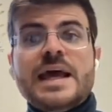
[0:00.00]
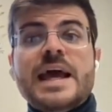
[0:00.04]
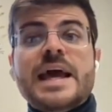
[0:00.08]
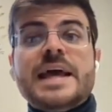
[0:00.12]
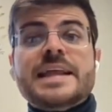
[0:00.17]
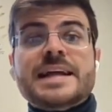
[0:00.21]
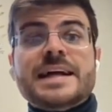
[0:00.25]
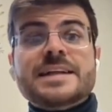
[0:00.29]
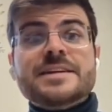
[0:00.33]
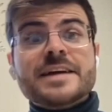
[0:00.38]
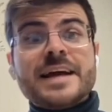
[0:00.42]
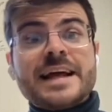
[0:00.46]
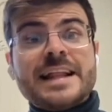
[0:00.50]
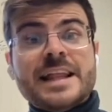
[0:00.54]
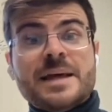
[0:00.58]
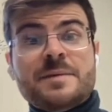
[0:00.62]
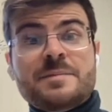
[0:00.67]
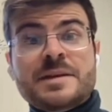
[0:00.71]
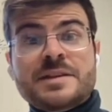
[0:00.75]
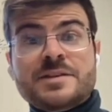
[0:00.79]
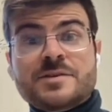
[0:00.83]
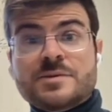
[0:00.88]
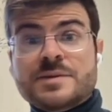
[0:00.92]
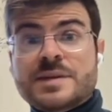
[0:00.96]
Another
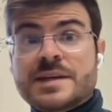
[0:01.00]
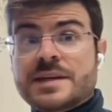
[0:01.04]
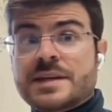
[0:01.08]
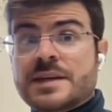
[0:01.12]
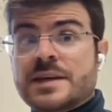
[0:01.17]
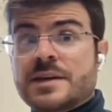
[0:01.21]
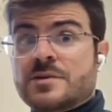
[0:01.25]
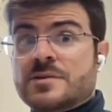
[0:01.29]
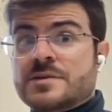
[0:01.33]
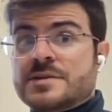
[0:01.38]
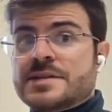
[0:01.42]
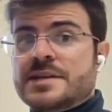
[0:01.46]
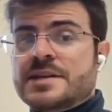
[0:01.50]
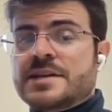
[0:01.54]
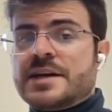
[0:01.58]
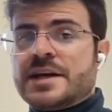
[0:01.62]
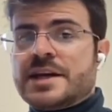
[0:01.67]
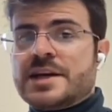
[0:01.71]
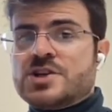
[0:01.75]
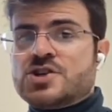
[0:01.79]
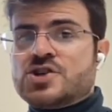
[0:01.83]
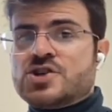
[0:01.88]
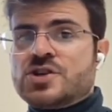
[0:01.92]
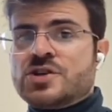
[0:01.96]
element to take in
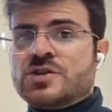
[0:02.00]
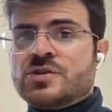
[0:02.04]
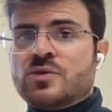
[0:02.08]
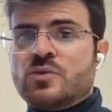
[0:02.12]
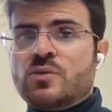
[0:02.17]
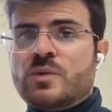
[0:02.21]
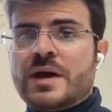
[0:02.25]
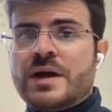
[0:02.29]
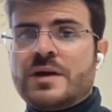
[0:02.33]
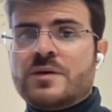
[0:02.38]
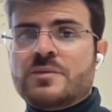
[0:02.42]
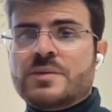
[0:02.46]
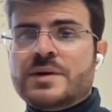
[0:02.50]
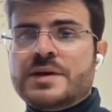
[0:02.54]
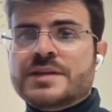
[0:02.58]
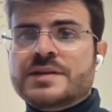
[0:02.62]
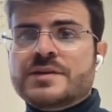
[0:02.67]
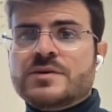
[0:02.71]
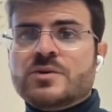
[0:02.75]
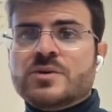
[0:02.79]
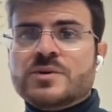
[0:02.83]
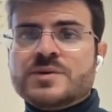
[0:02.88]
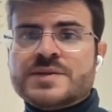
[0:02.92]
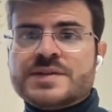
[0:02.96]
consideration when we
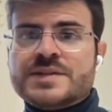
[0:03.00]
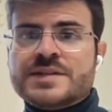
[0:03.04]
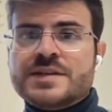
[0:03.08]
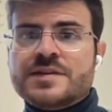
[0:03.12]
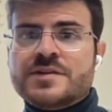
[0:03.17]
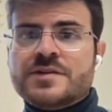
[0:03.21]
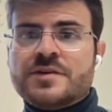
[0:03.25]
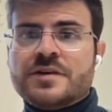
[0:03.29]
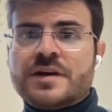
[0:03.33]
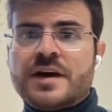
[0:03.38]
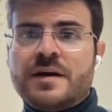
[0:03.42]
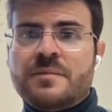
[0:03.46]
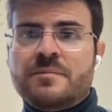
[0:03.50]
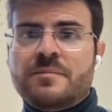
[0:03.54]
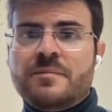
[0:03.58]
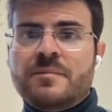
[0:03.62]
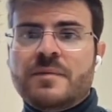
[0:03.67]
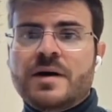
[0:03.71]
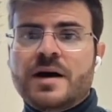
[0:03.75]
consider